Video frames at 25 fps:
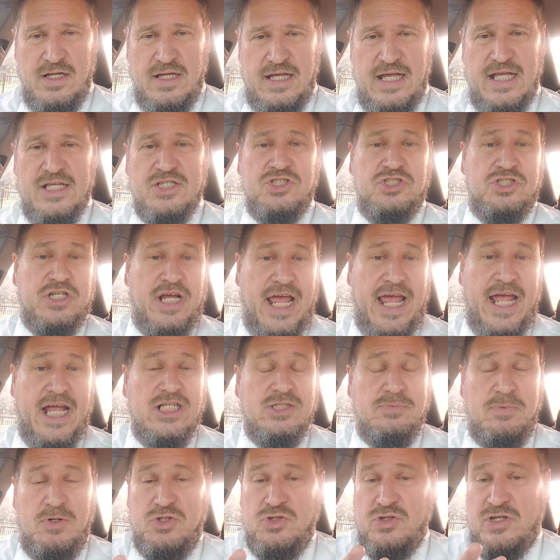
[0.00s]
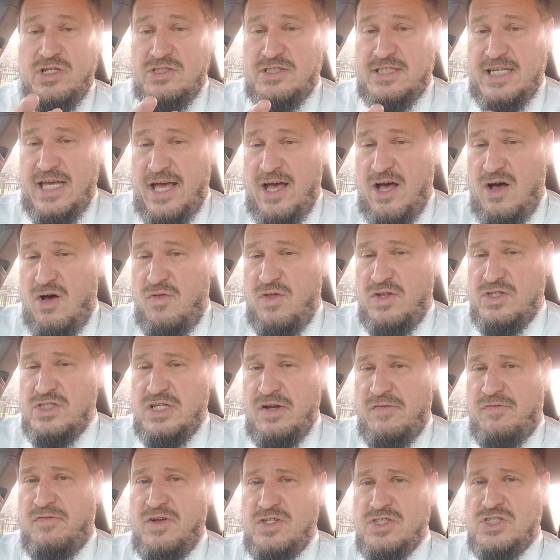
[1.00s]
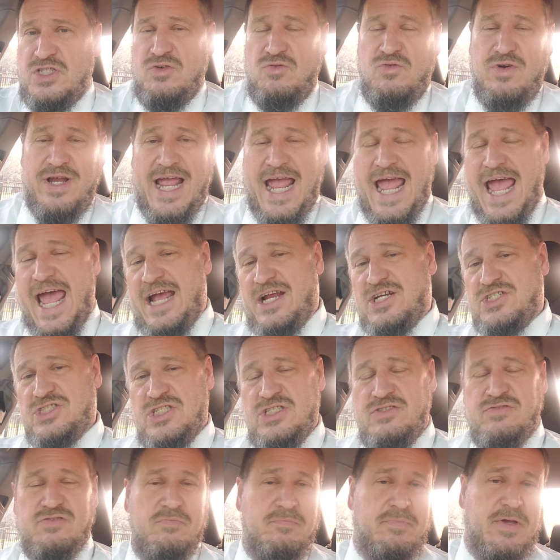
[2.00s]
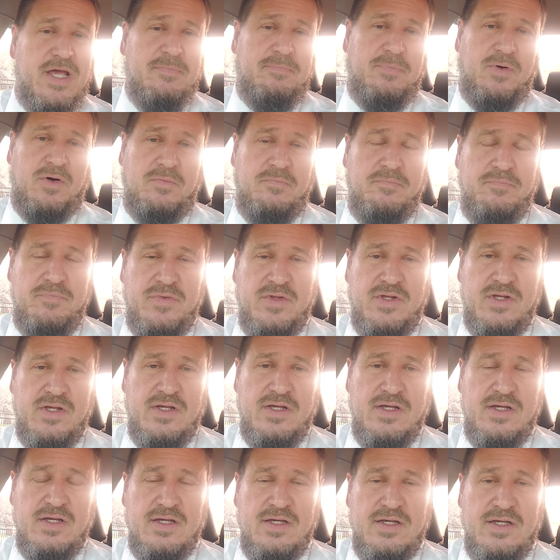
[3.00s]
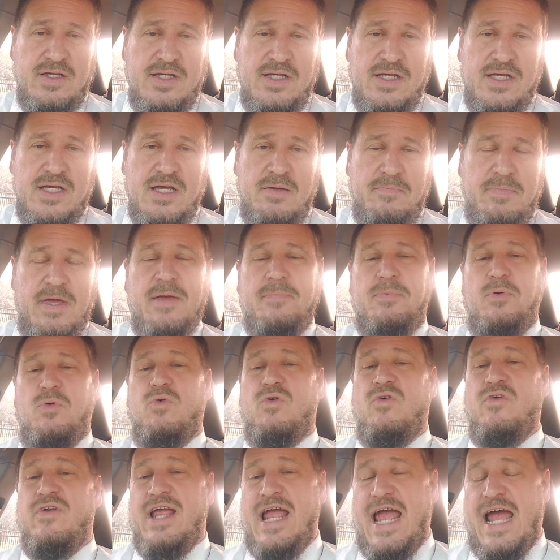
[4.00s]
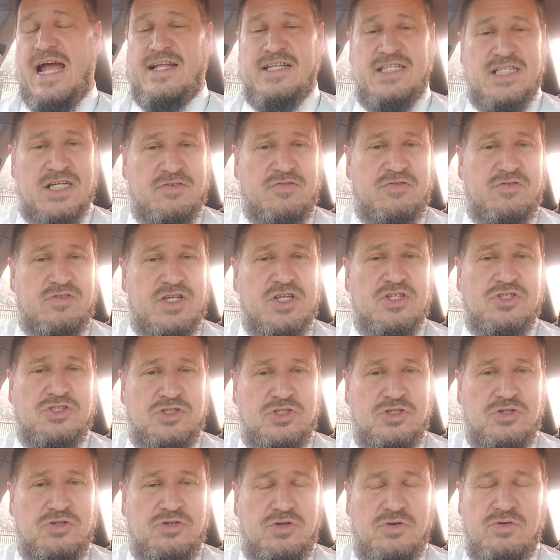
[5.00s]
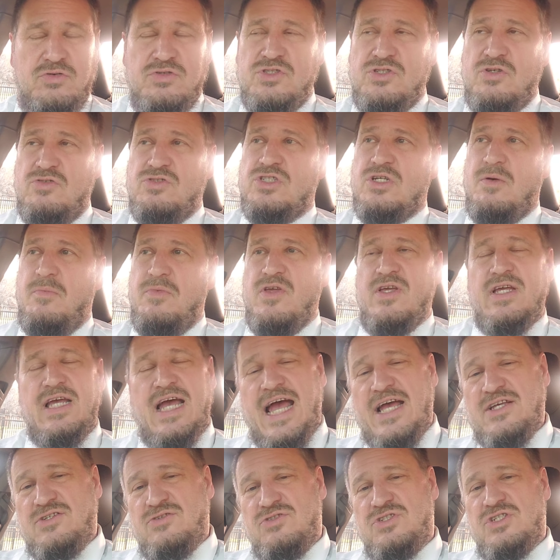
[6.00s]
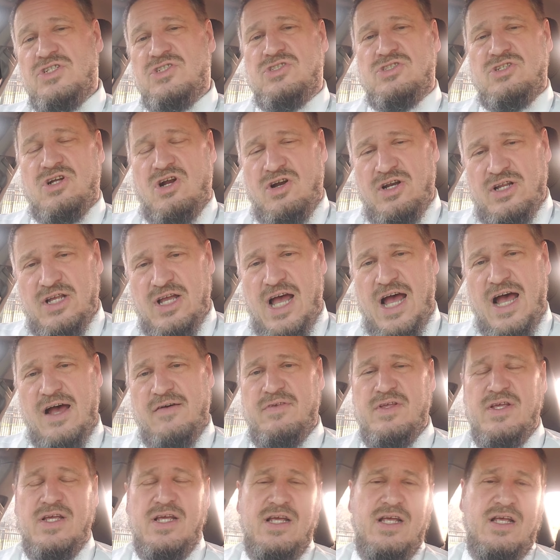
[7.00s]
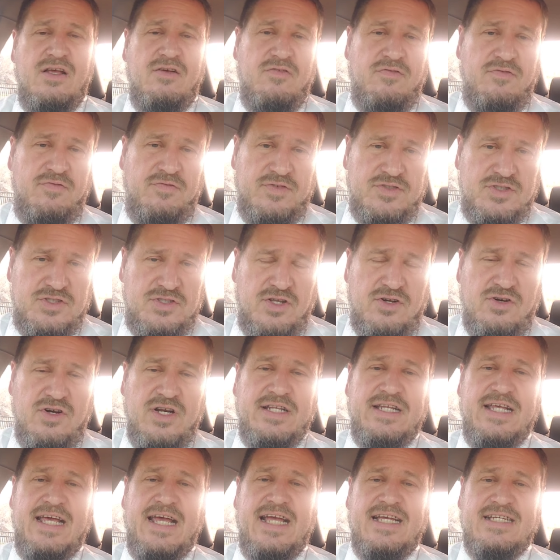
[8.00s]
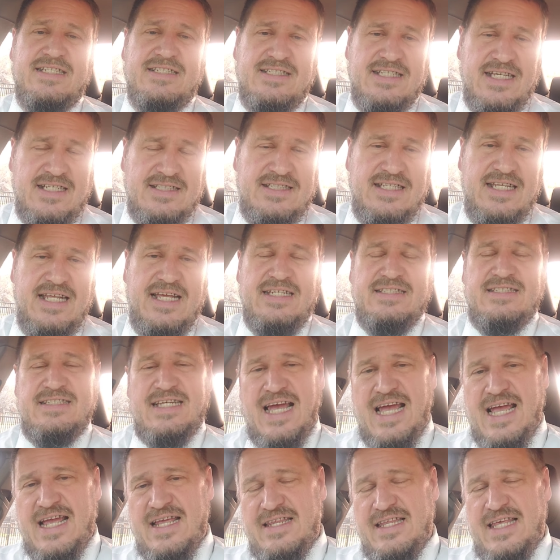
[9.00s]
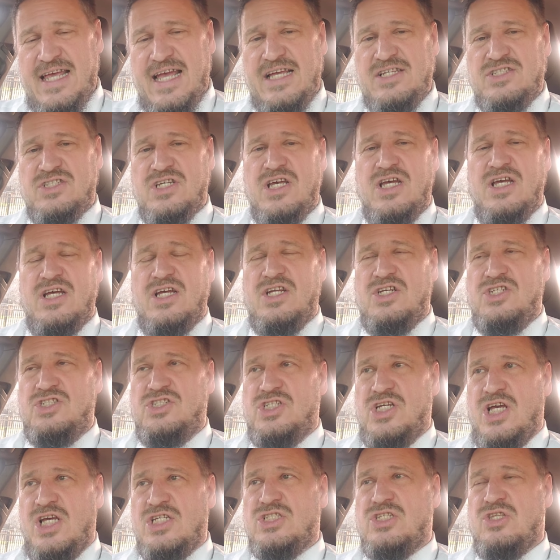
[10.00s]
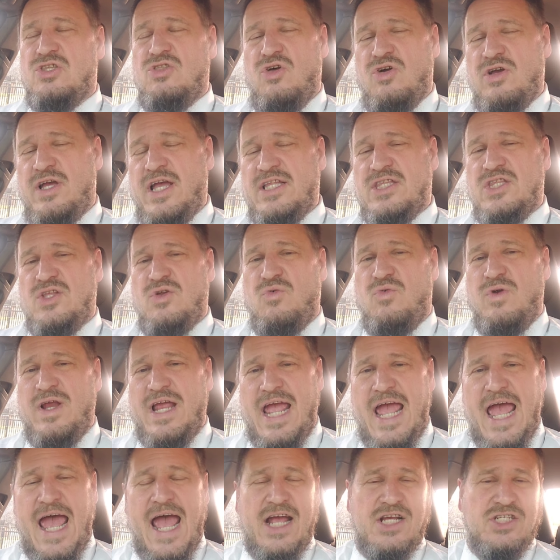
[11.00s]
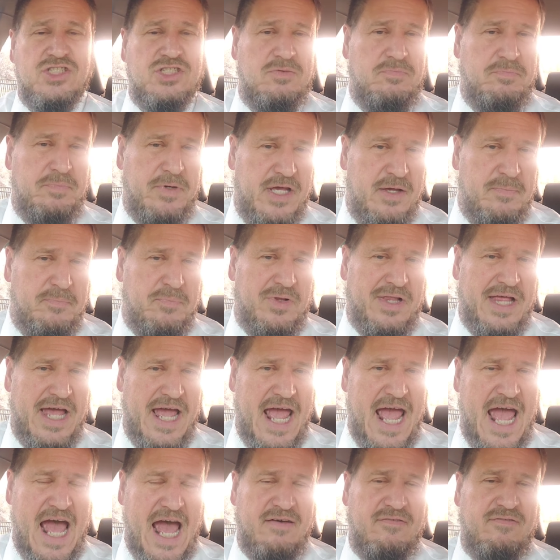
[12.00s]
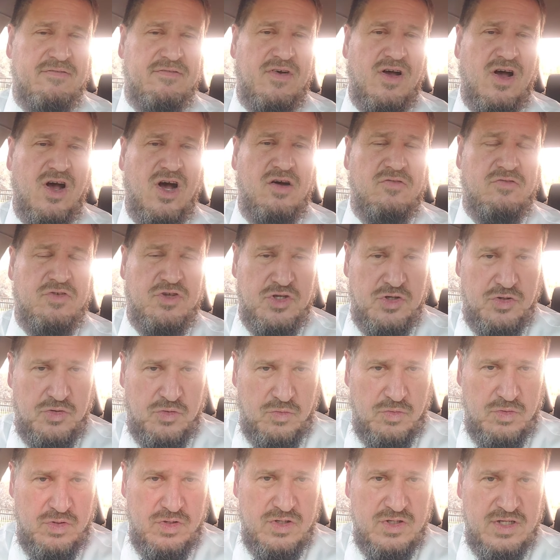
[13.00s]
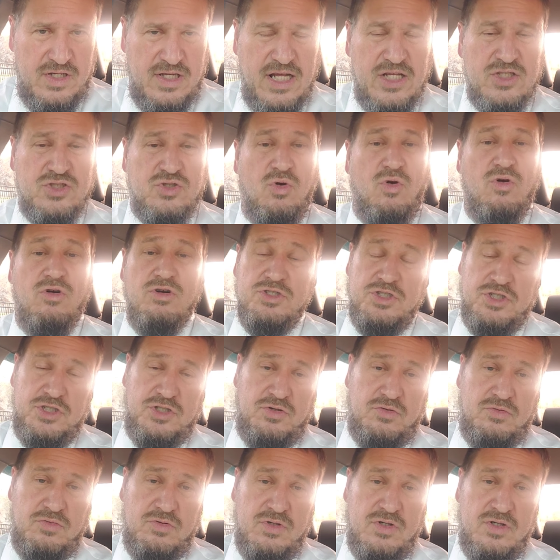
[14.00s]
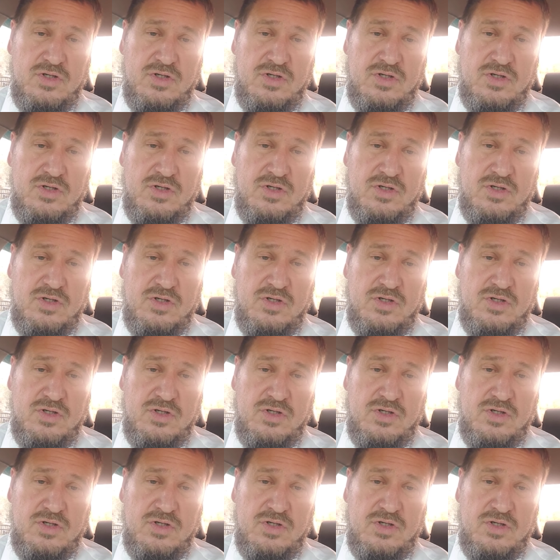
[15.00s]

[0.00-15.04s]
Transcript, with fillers: It's changed, but you can tell the difference in reactions from people. People will react differently to you. So some of you guys are just starting off, thirty days, sixty days, ninety days. Just look at the reaction people have of you and towards you.